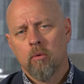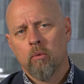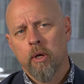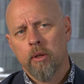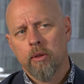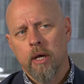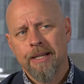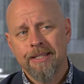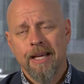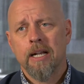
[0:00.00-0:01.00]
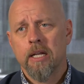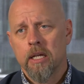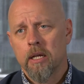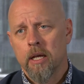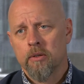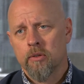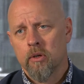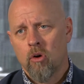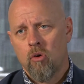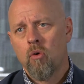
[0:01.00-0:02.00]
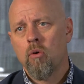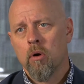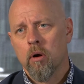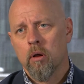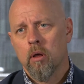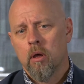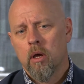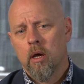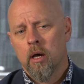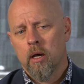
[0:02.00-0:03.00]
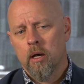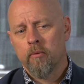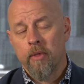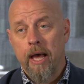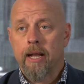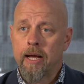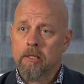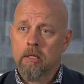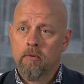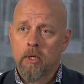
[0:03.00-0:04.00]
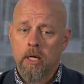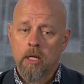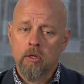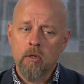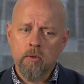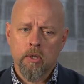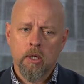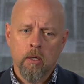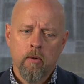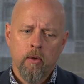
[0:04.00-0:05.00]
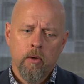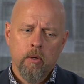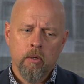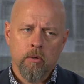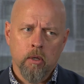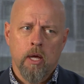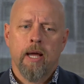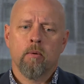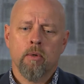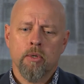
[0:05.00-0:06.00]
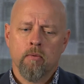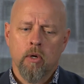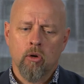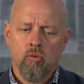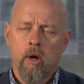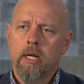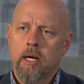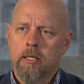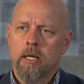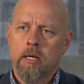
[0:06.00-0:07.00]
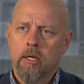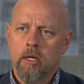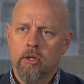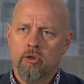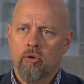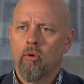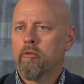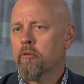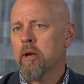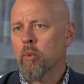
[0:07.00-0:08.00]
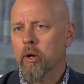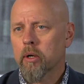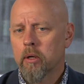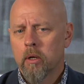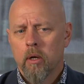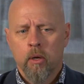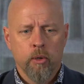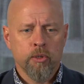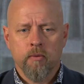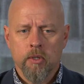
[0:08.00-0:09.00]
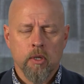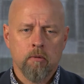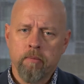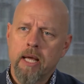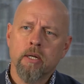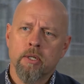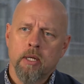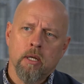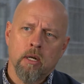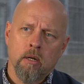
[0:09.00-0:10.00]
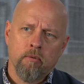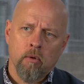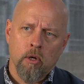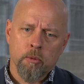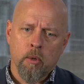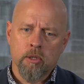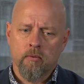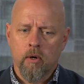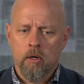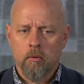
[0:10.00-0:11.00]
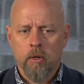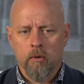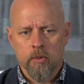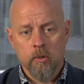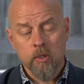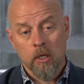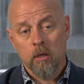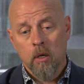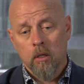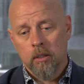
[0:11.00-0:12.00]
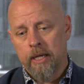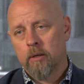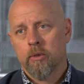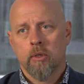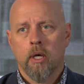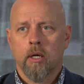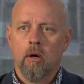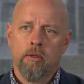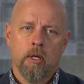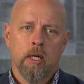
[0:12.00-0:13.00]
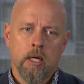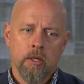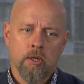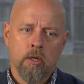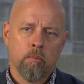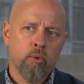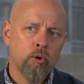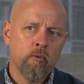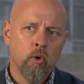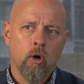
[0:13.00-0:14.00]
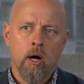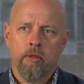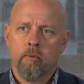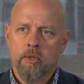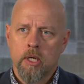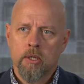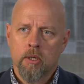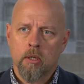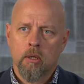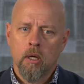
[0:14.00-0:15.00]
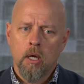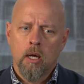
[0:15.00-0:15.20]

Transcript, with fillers: with identity as the core uh, of that activity, and using you know, the language of a great identity control framework. Those of us that have managed identity for large parts of our careers, using language like authentication, approval, authorization,